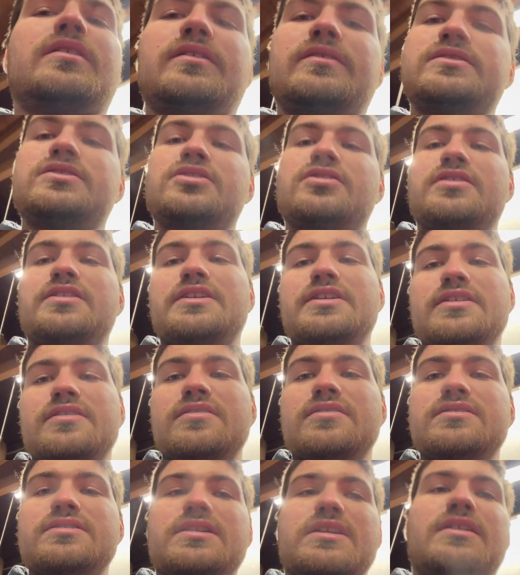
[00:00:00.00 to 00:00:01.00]
certain
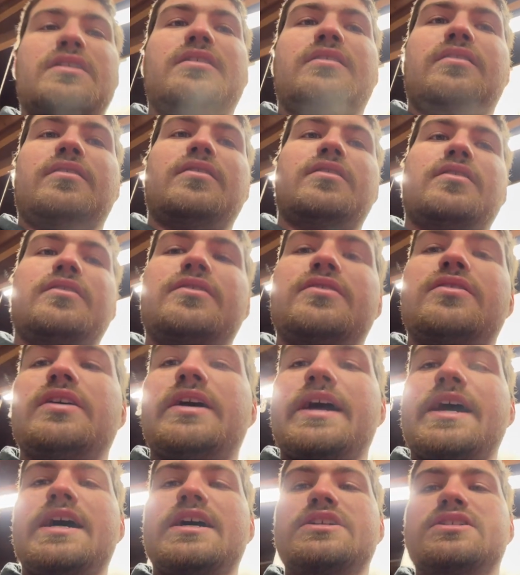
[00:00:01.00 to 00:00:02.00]
years the
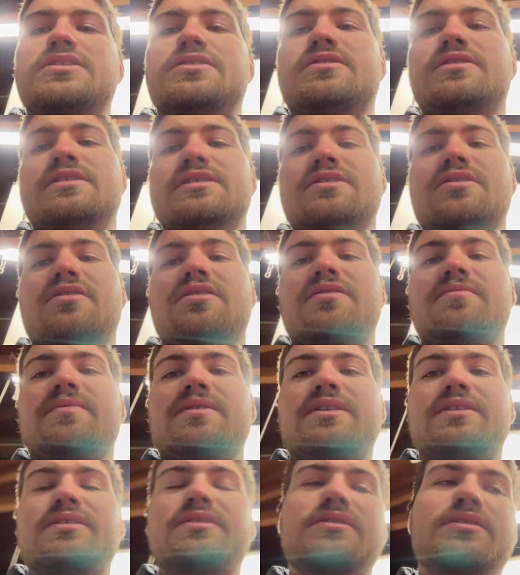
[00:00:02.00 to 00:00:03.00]
hatch has already
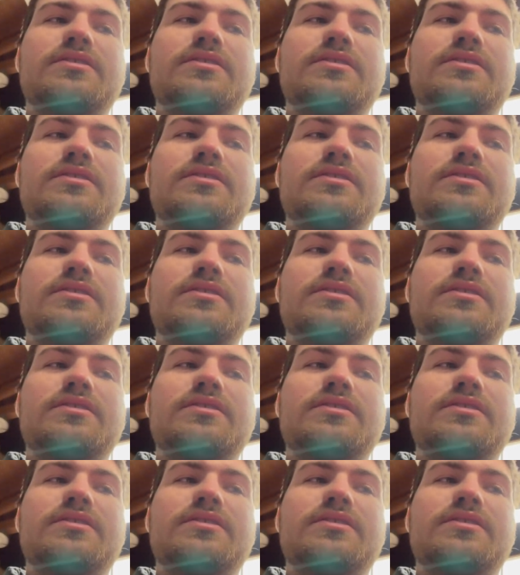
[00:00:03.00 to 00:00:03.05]
been